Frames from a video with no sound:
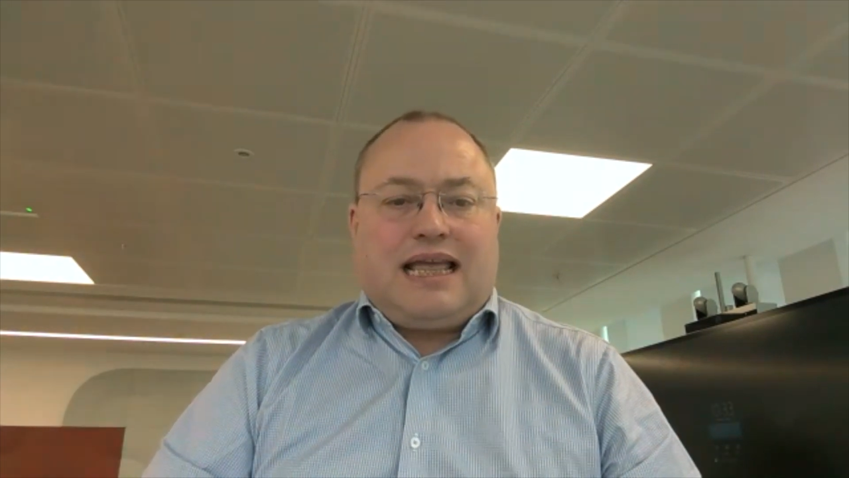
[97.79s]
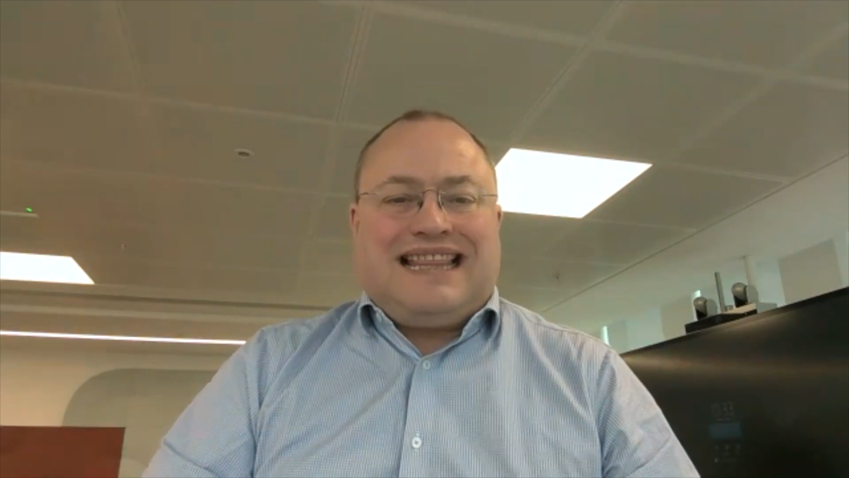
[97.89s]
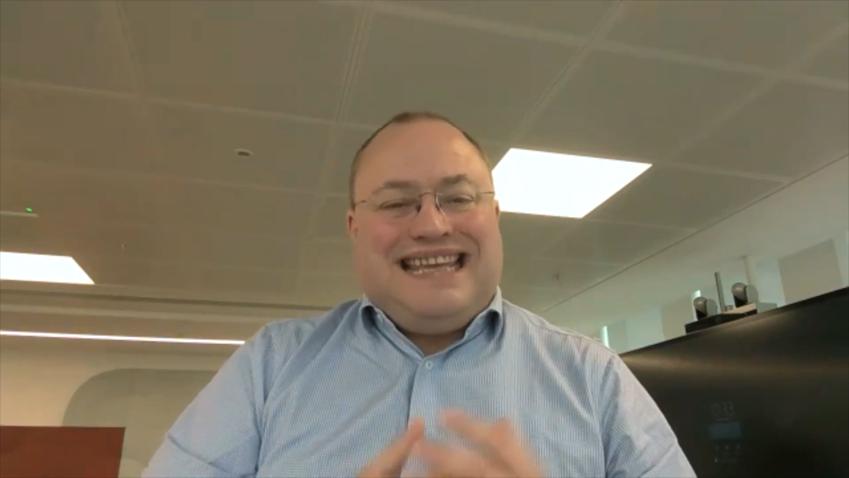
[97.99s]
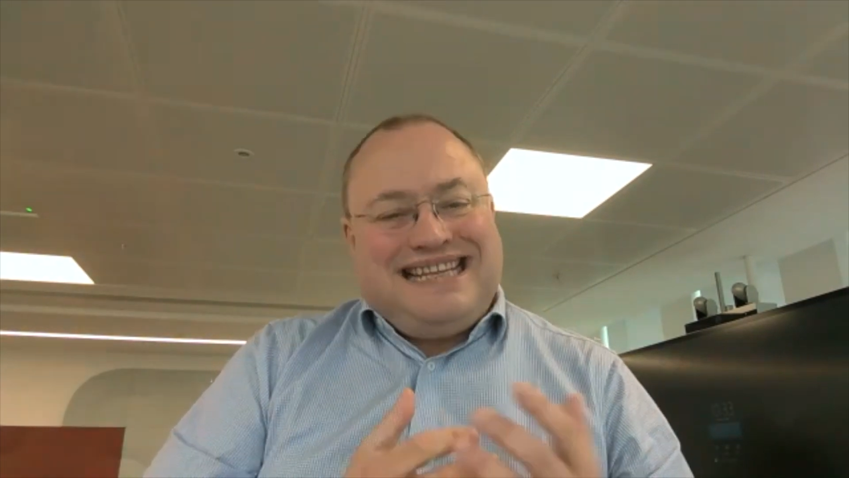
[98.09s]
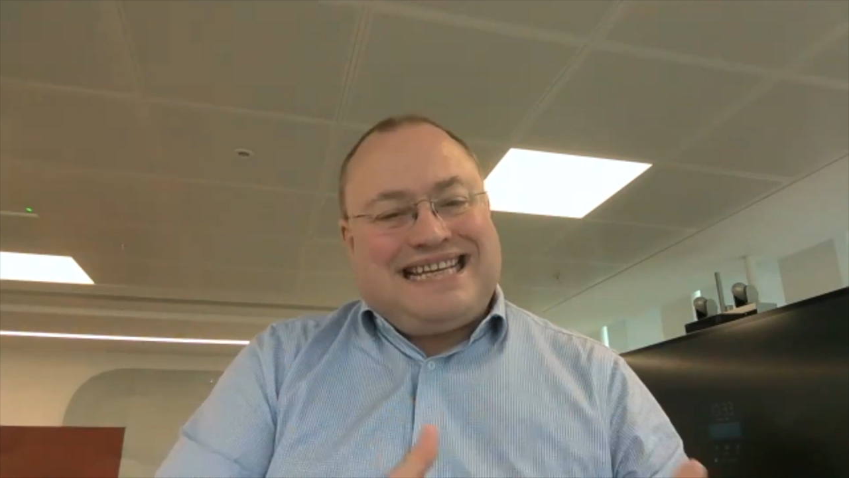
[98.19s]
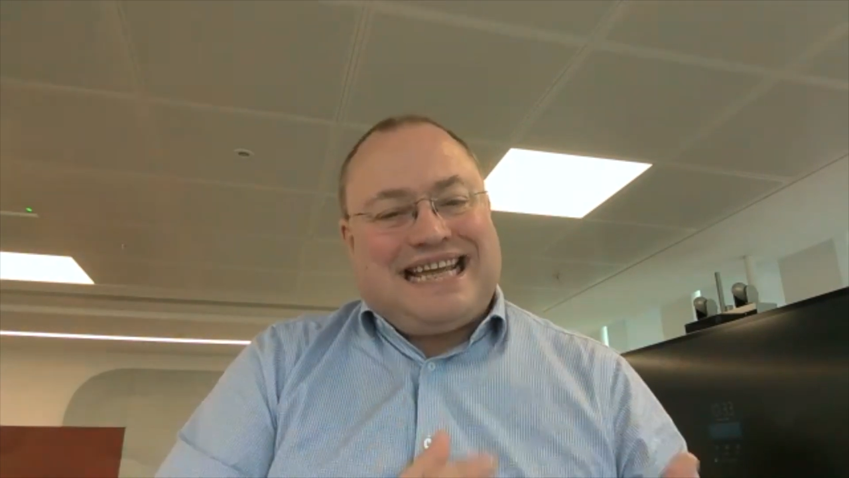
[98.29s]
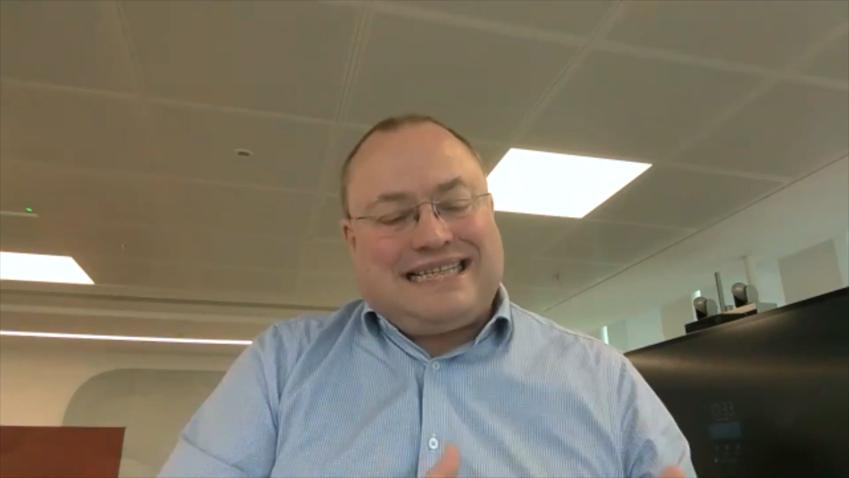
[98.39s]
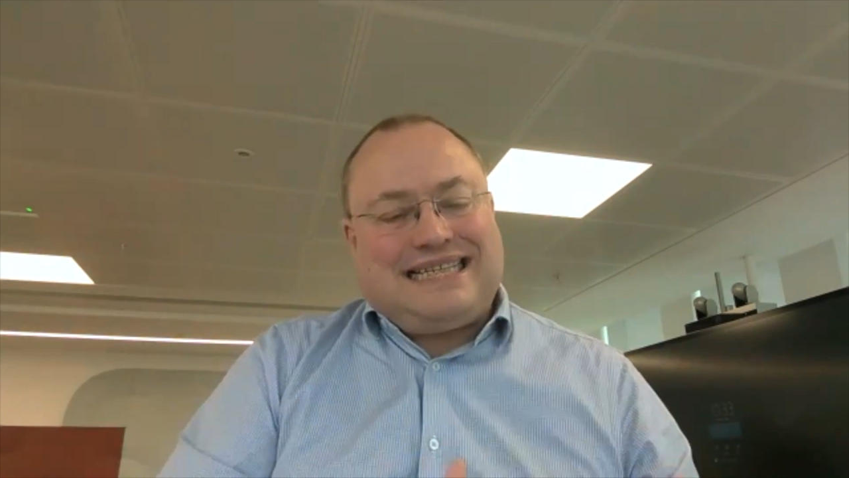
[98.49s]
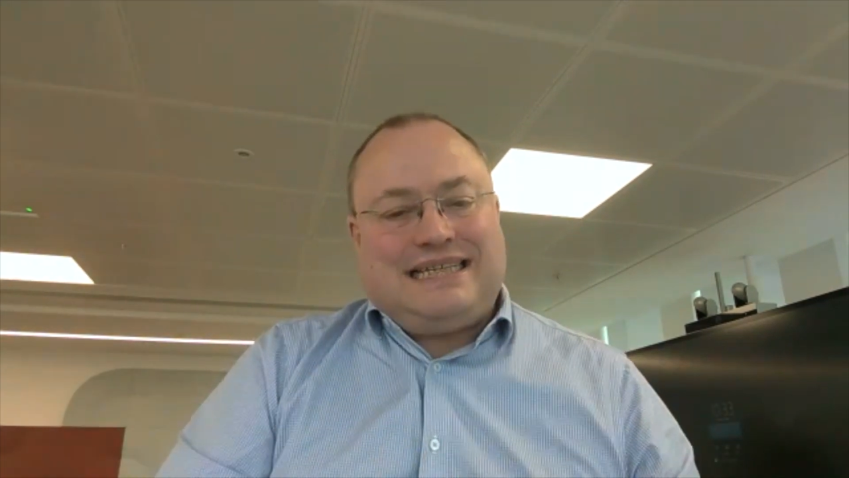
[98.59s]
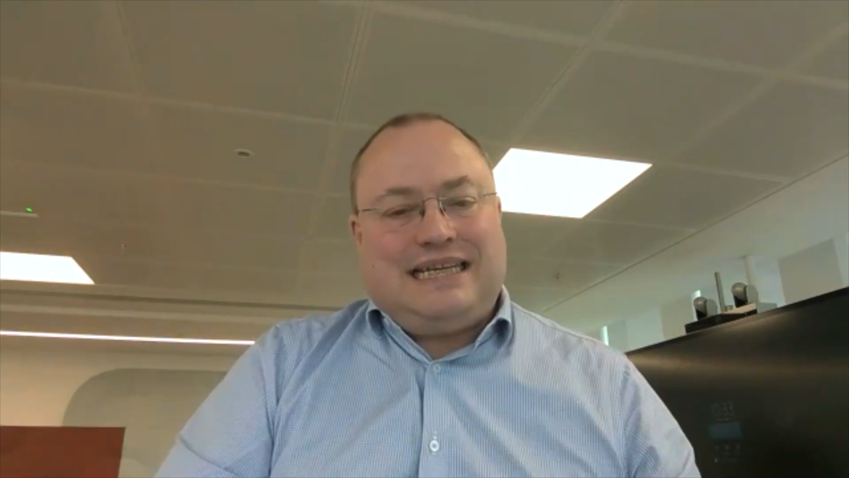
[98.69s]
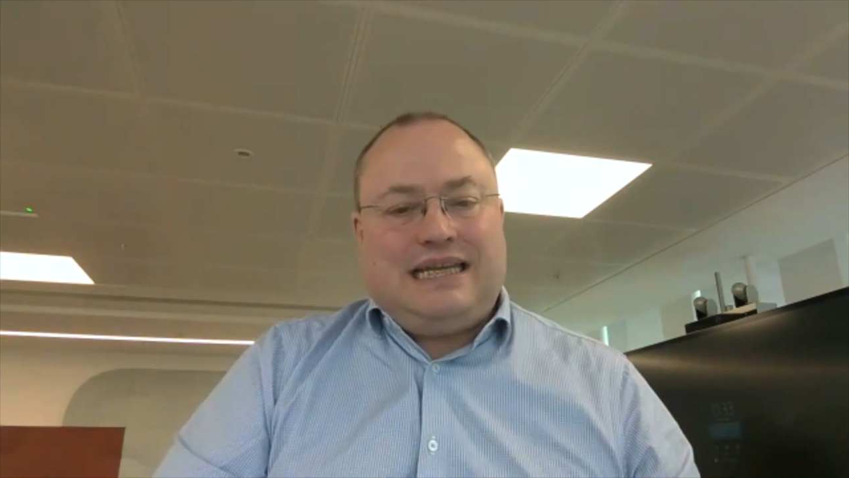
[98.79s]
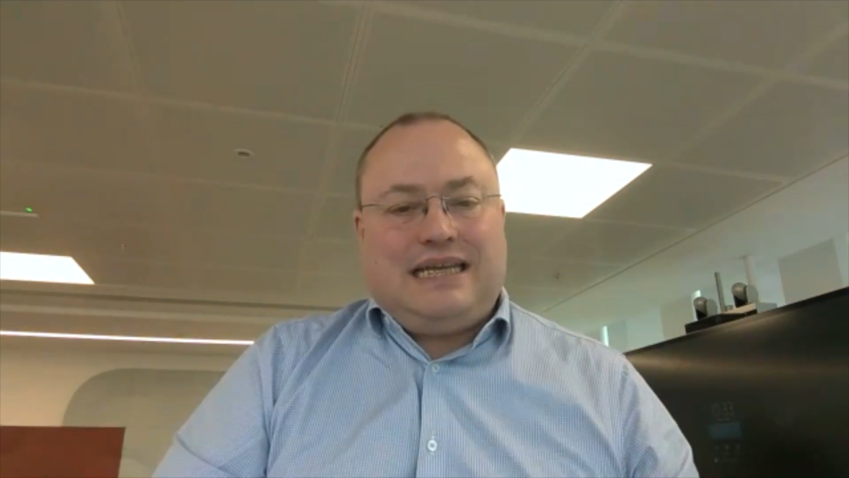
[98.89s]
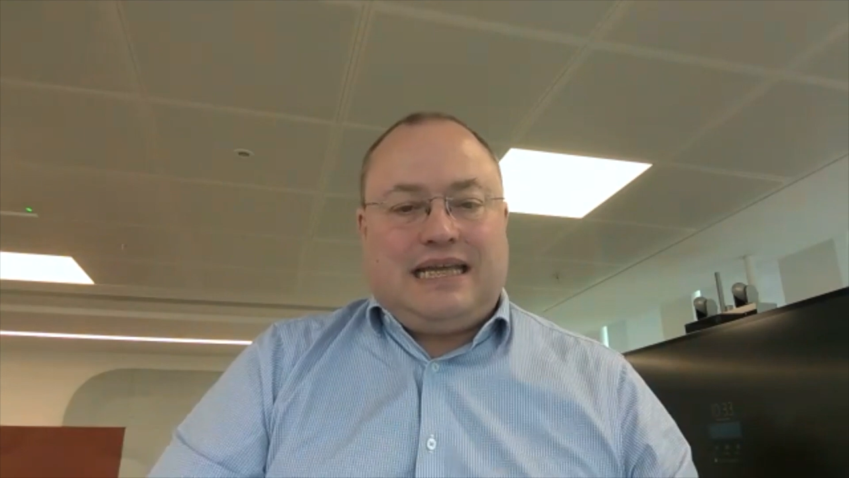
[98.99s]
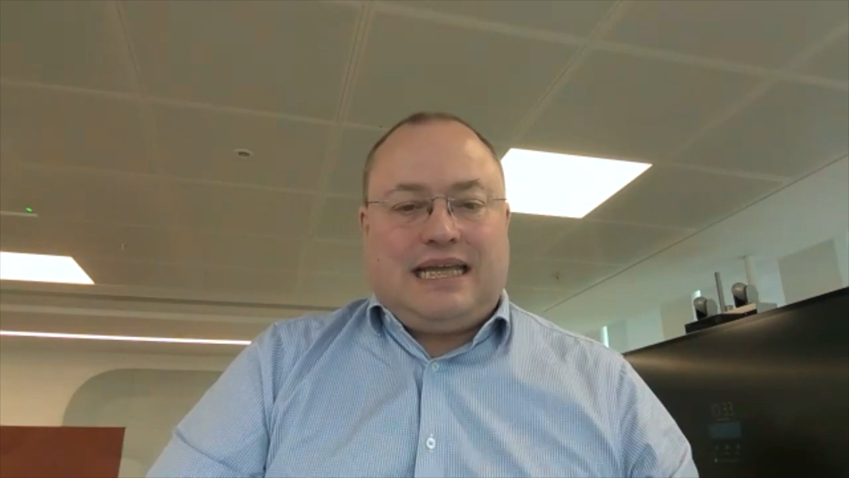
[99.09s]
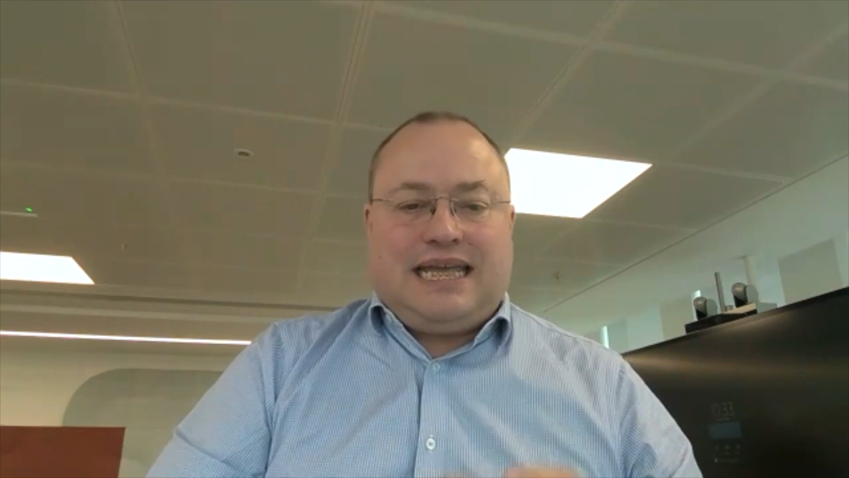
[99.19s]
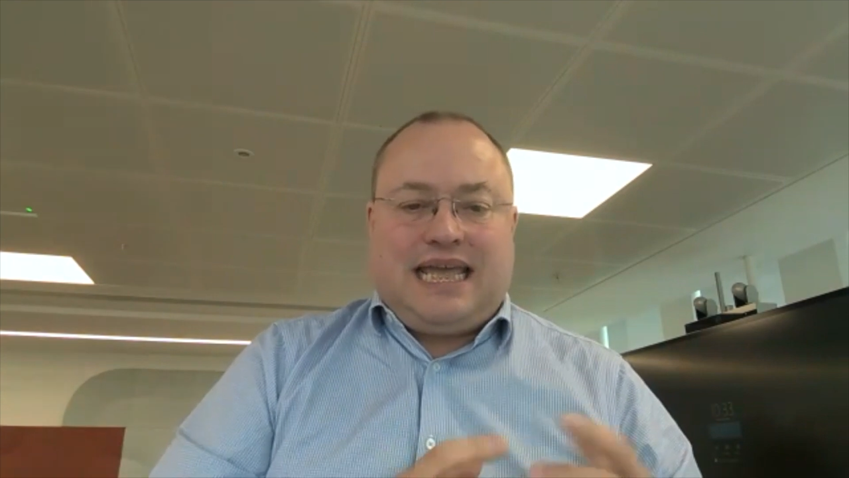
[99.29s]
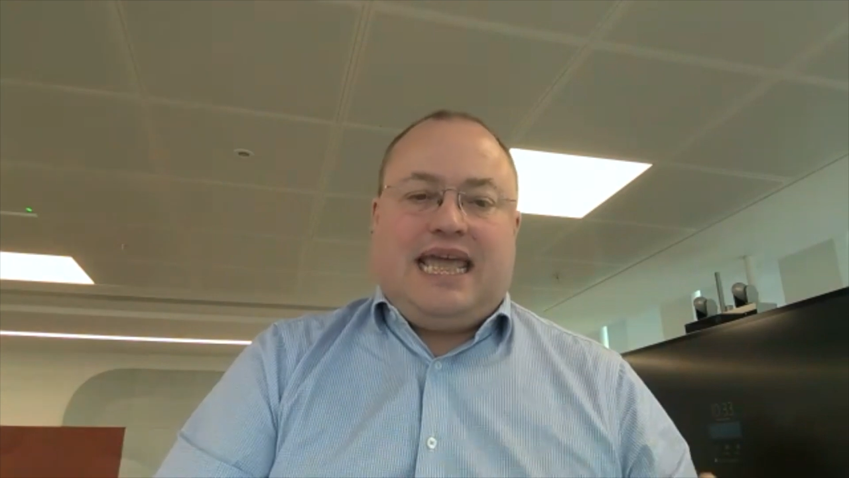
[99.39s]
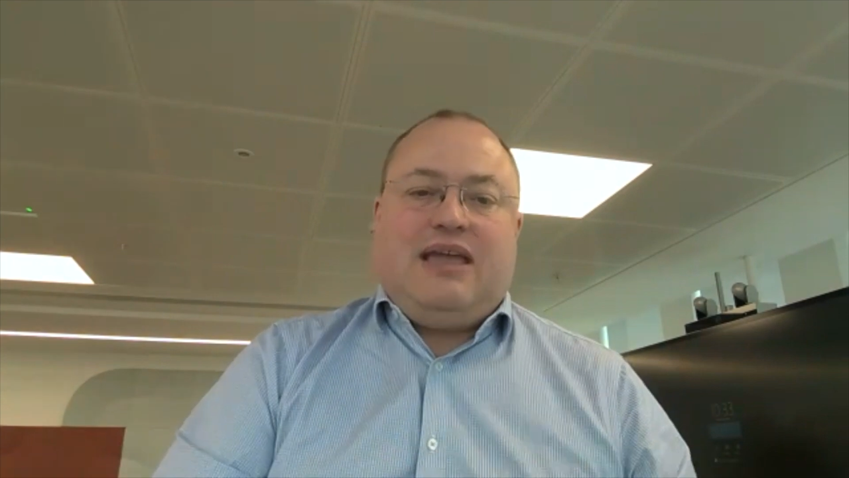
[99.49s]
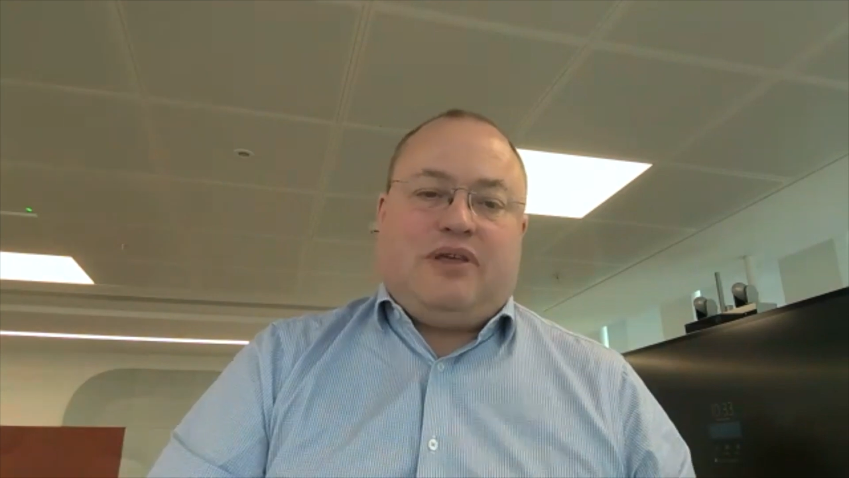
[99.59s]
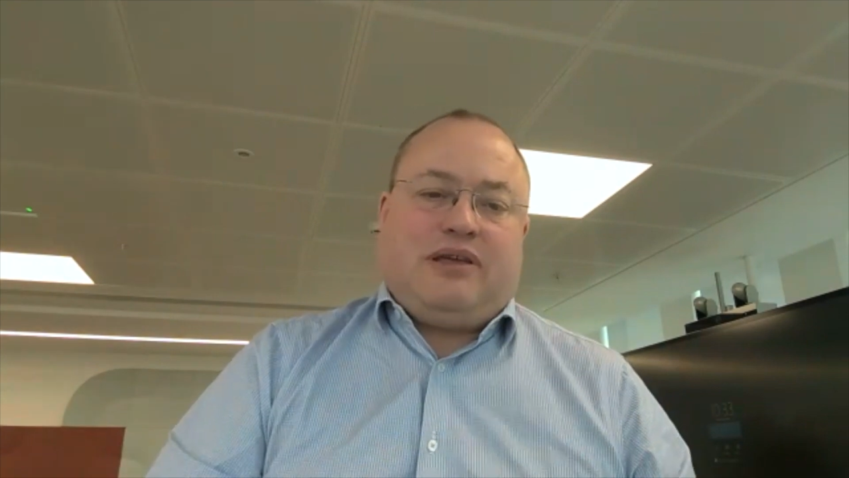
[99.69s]
Clean tech city,
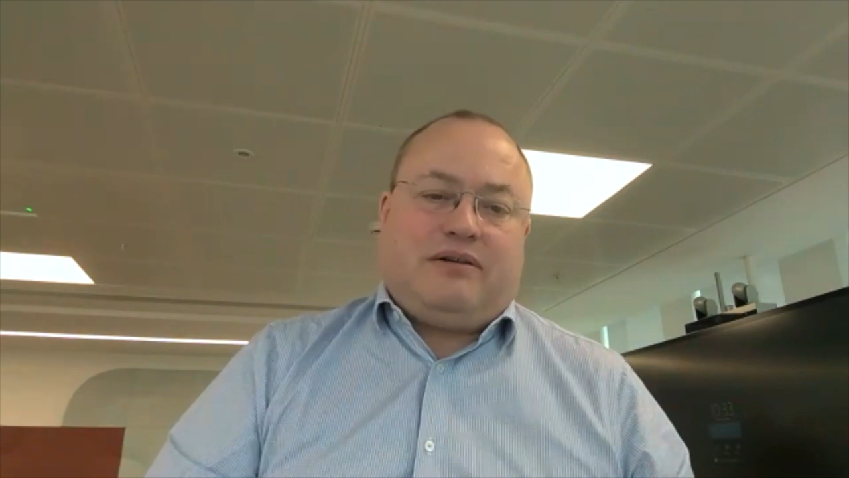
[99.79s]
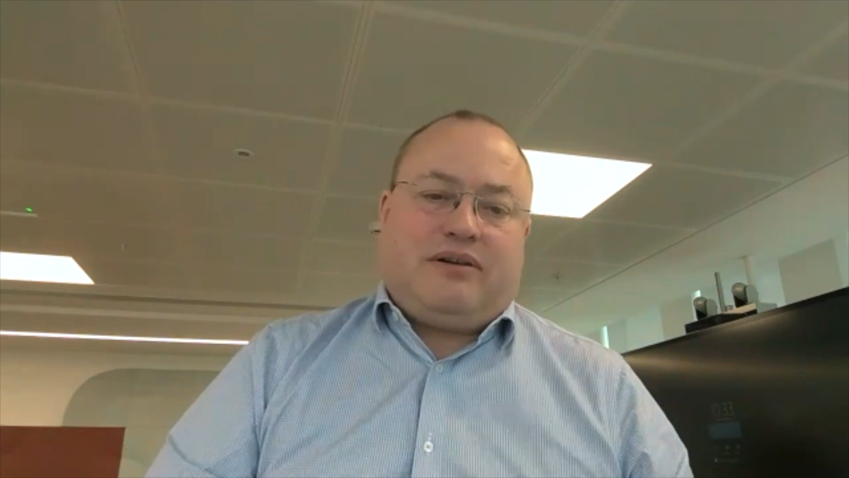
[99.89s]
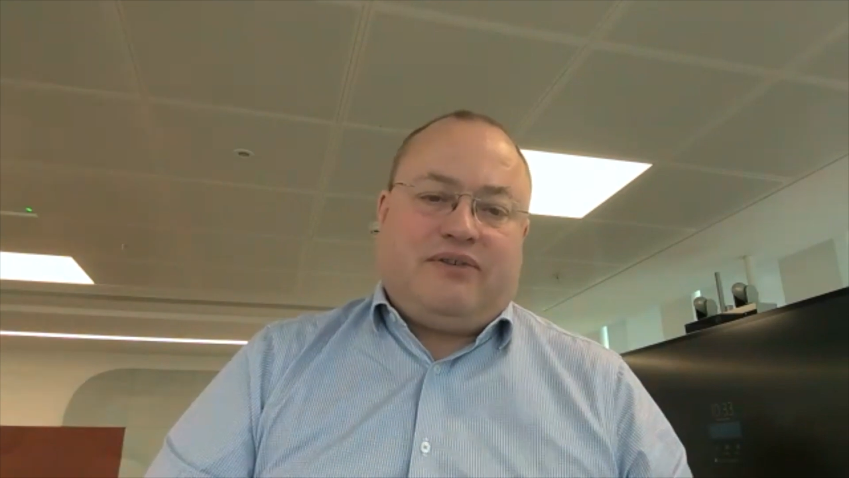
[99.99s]
key with our